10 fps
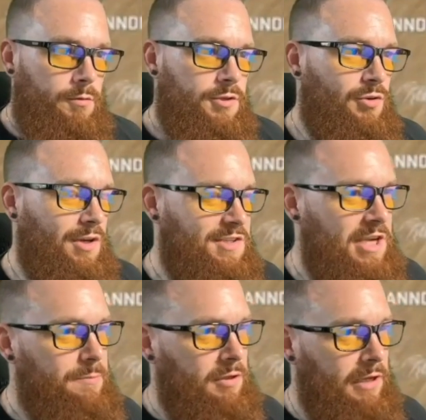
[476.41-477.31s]
So I
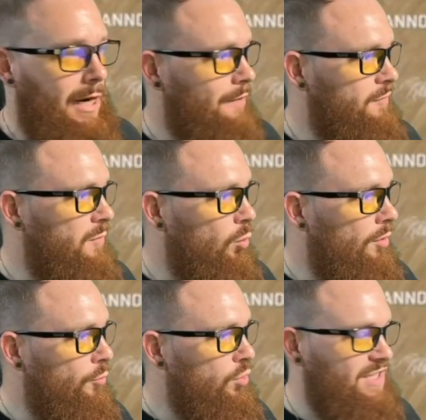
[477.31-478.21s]
skipped a lot of it, but
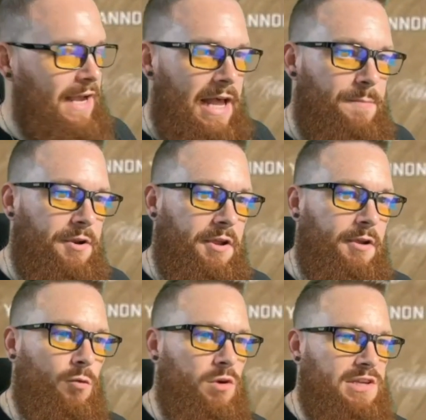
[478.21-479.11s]
what was happening
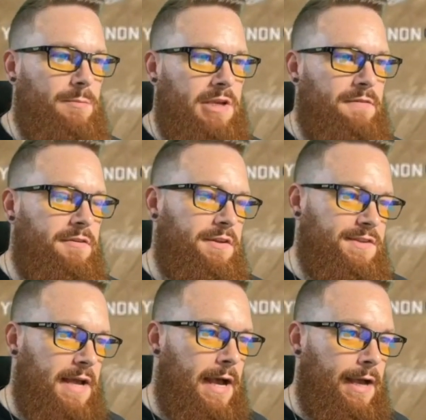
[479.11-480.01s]
was I'm giving these
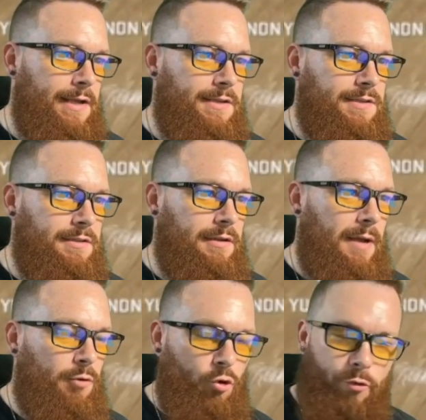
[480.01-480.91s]
guys,
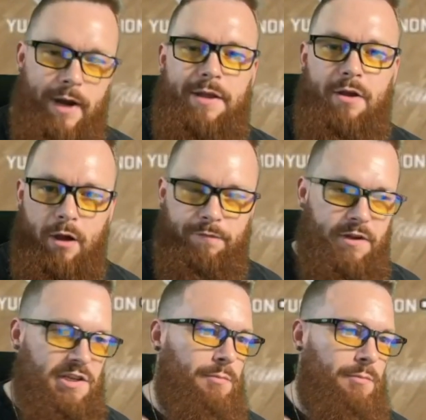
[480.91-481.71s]
I'm creating offense. I'm